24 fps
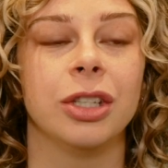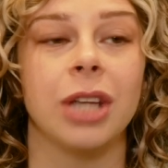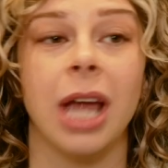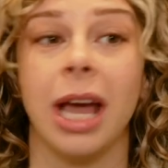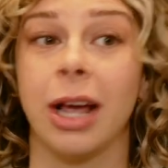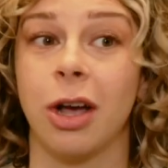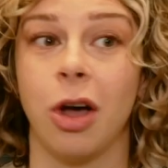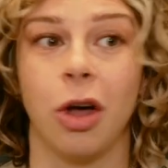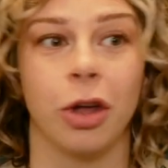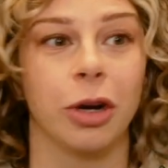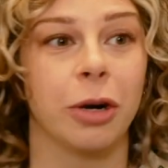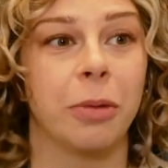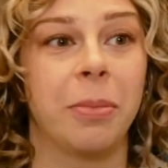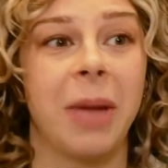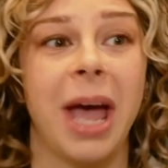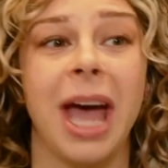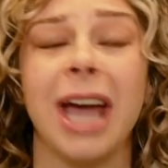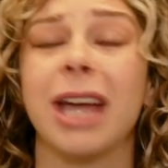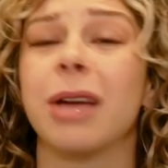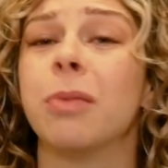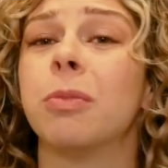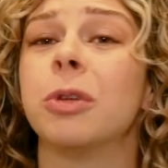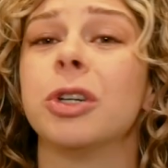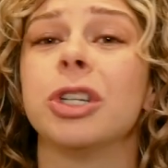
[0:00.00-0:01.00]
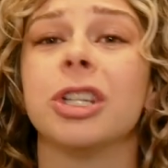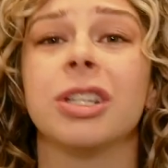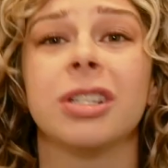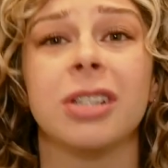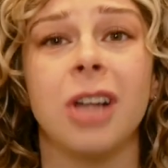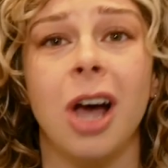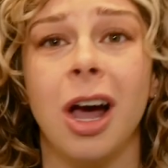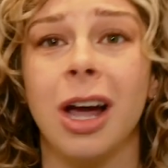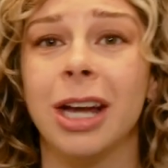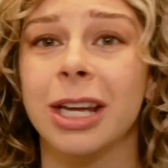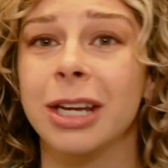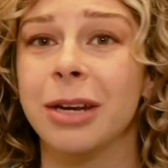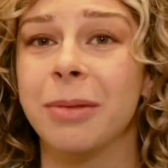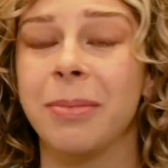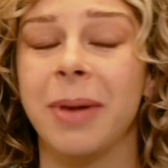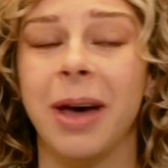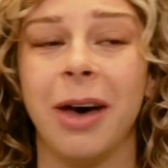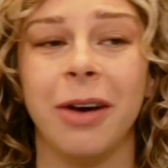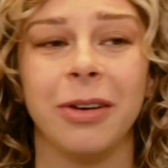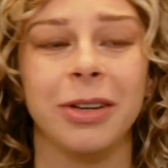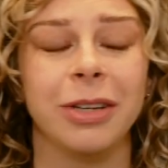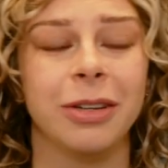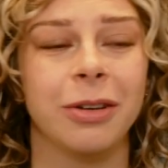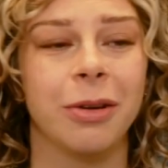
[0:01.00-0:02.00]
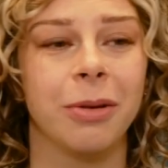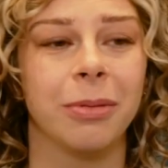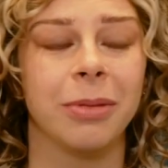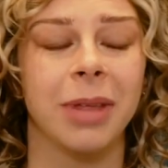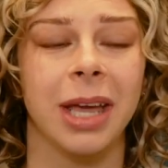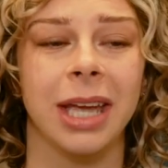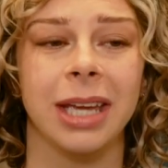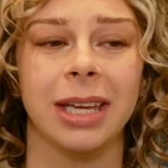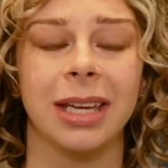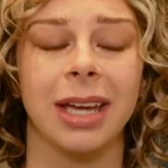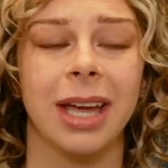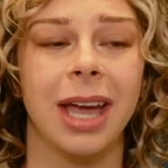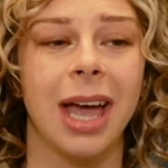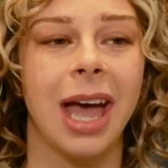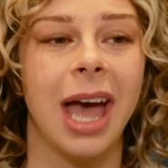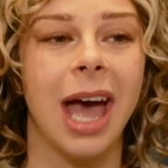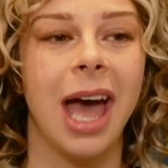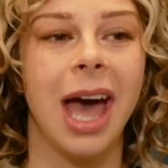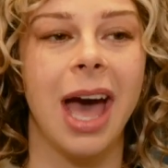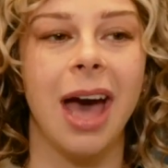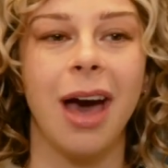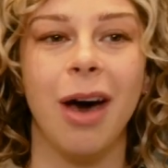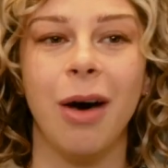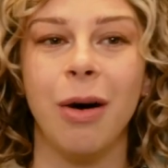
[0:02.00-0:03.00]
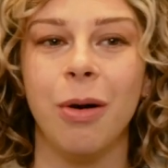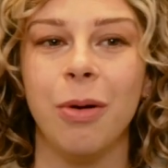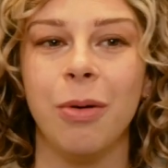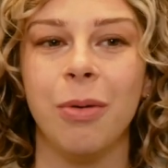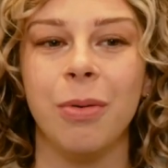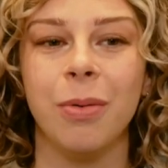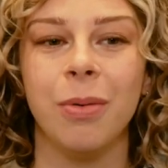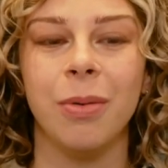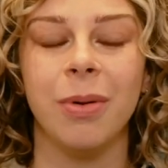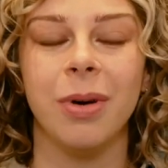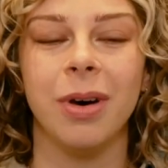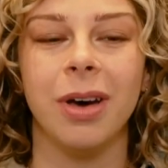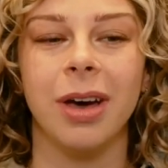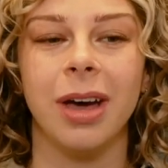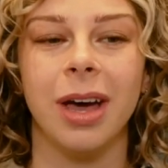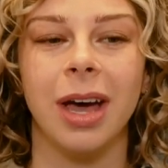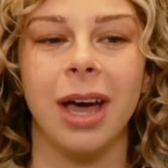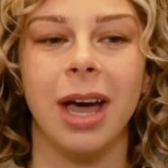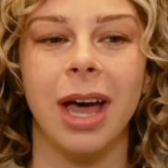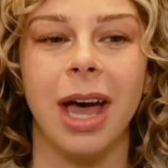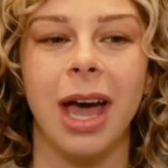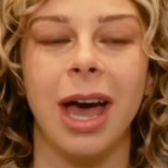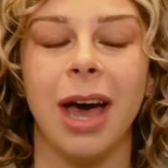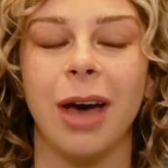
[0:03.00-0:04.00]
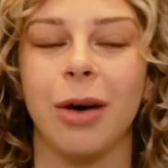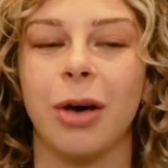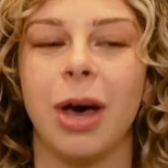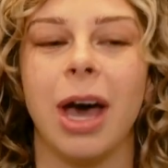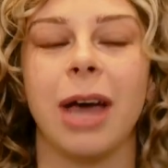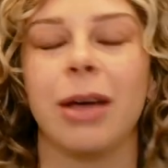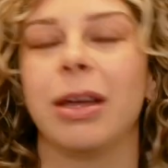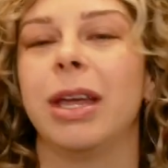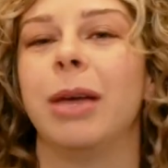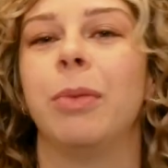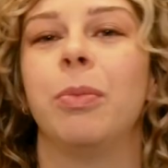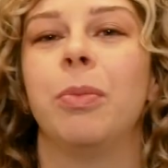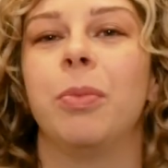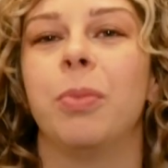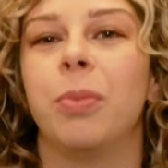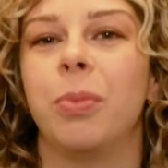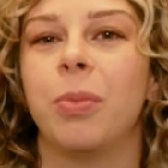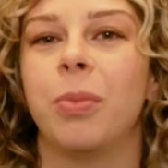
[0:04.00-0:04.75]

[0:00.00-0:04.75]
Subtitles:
I called her back and we're just talking about, like how and